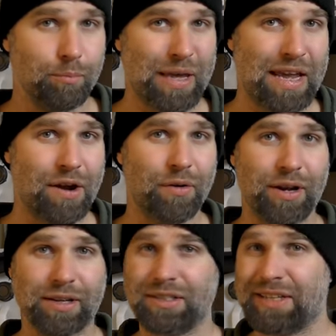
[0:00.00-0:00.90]
beer
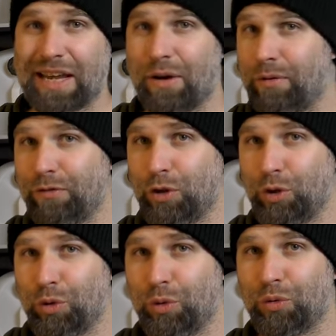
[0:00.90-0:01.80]
and gear
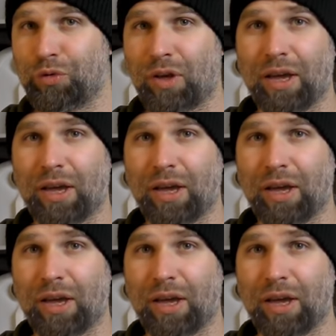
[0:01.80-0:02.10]
reviews.